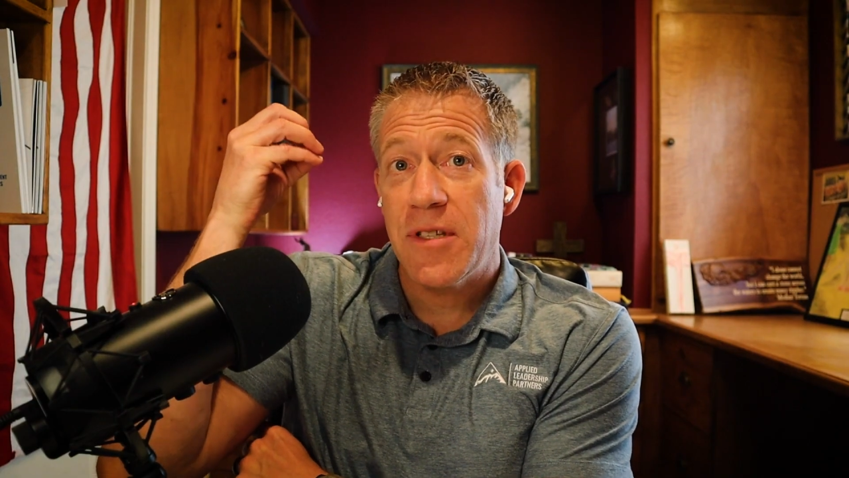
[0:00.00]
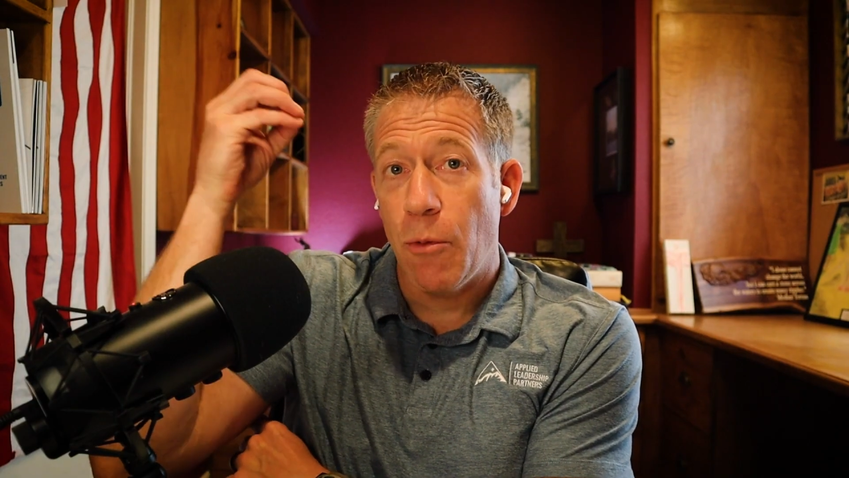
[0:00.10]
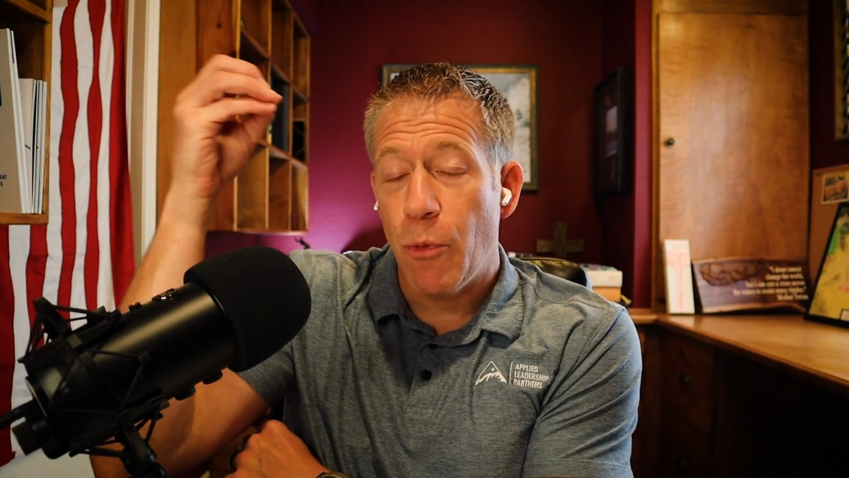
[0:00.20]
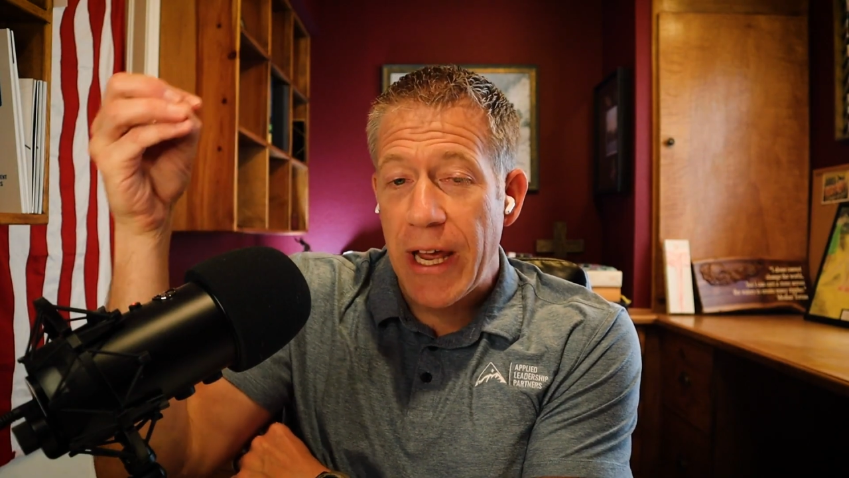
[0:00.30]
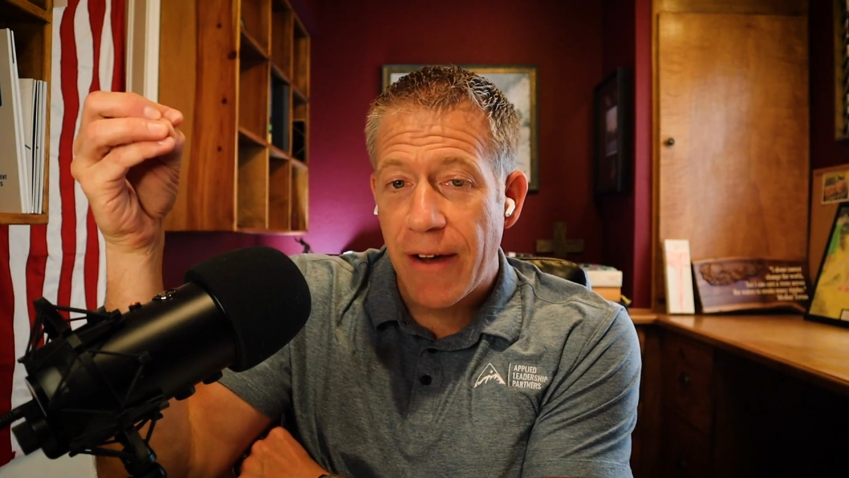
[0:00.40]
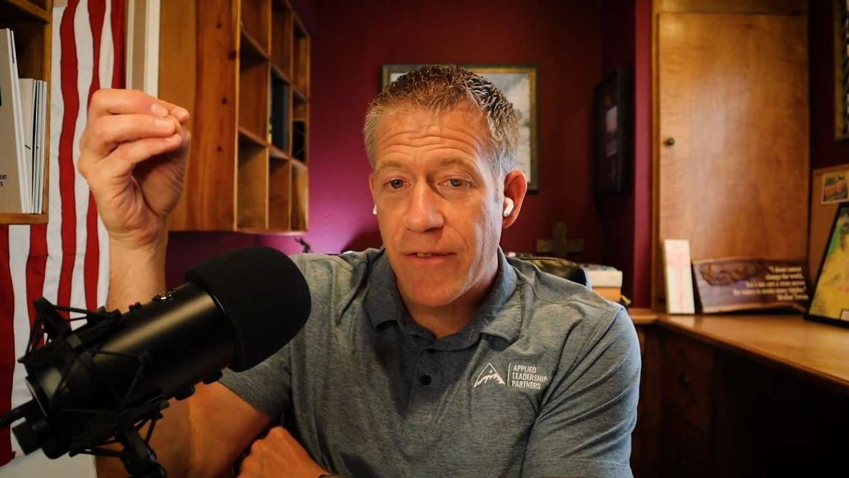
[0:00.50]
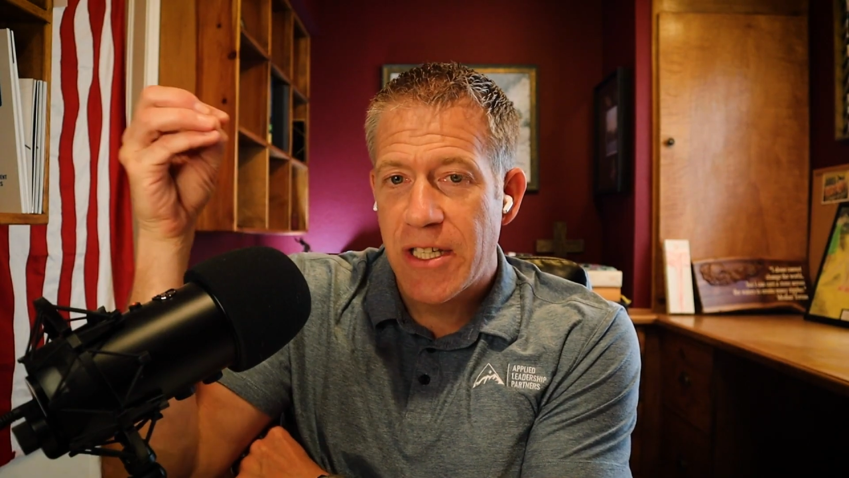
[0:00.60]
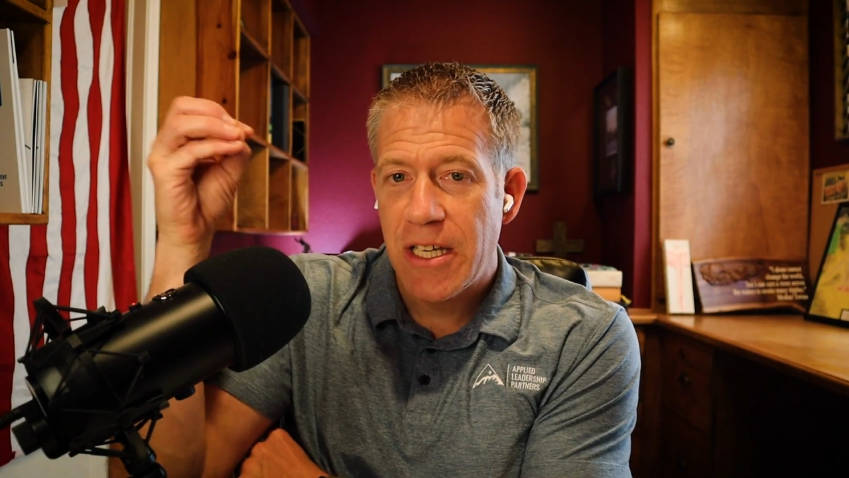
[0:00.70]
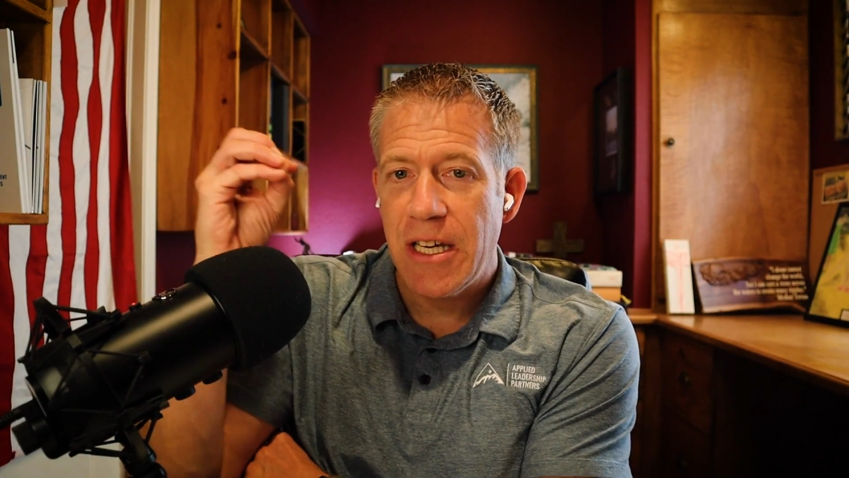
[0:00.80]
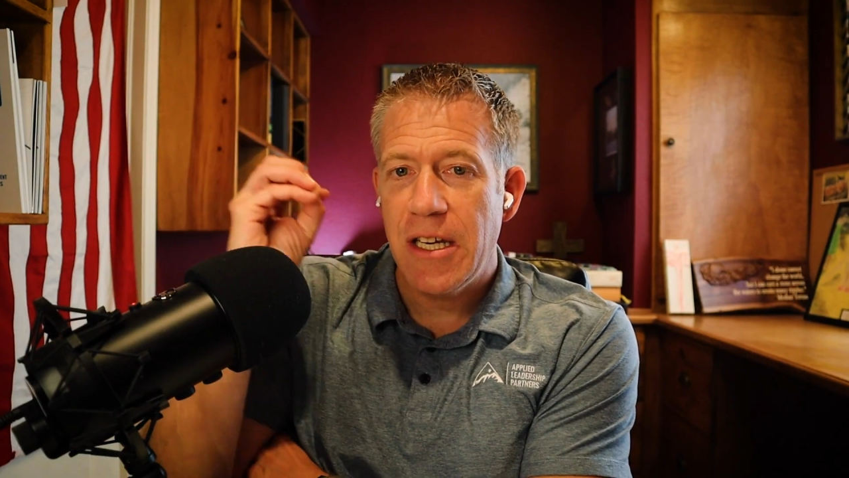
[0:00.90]
that we have
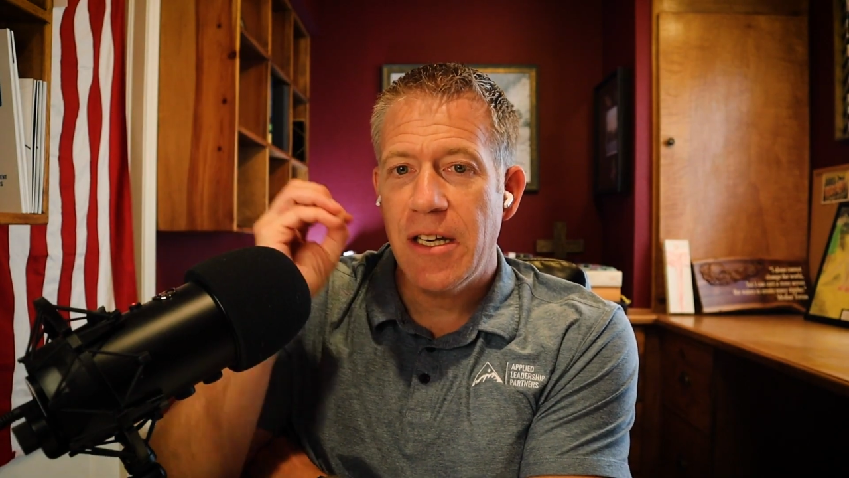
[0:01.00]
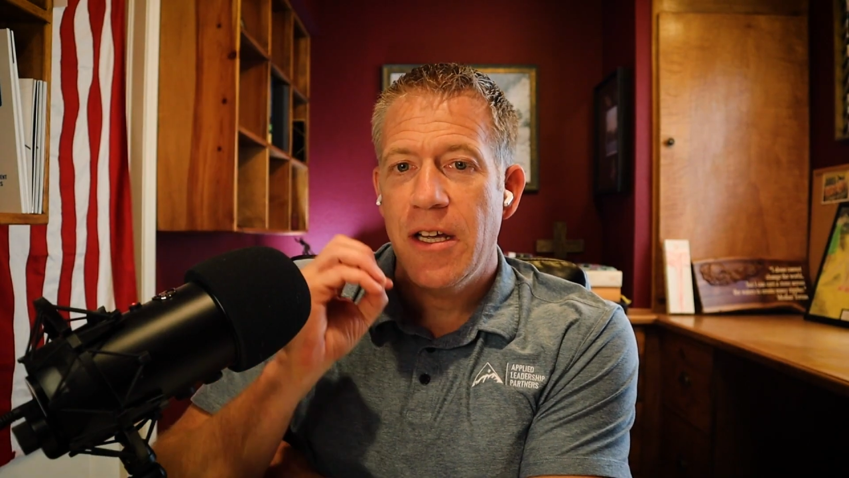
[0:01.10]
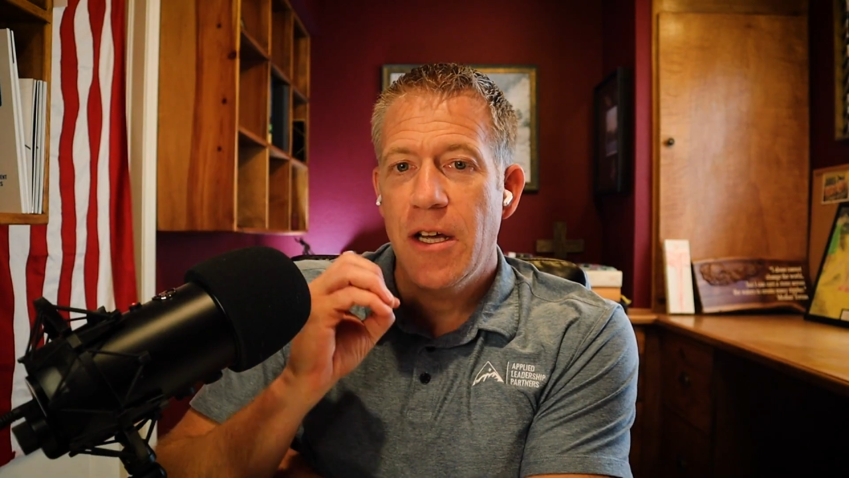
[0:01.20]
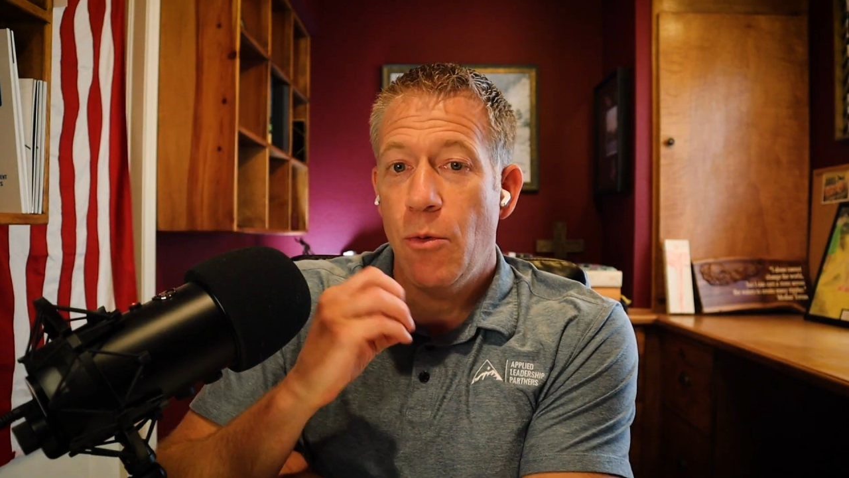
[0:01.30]
seen,